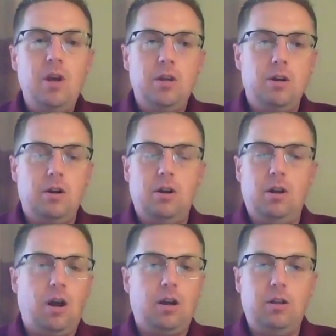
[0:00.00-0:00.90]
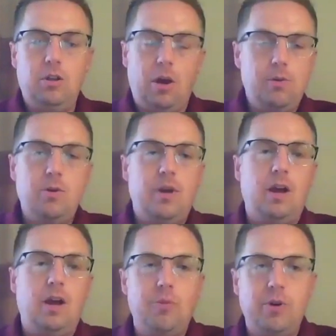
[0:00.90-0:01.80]
you can't
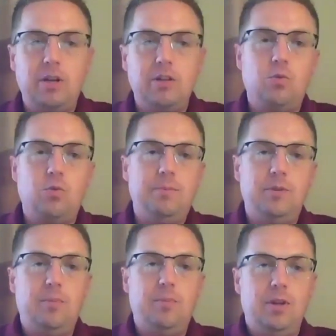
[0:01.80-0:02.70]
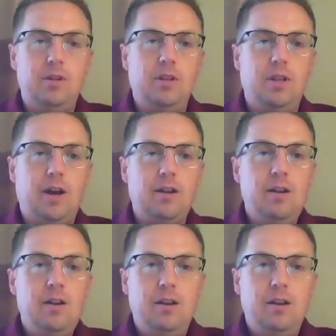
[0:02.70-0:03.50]
help but get swept up into that.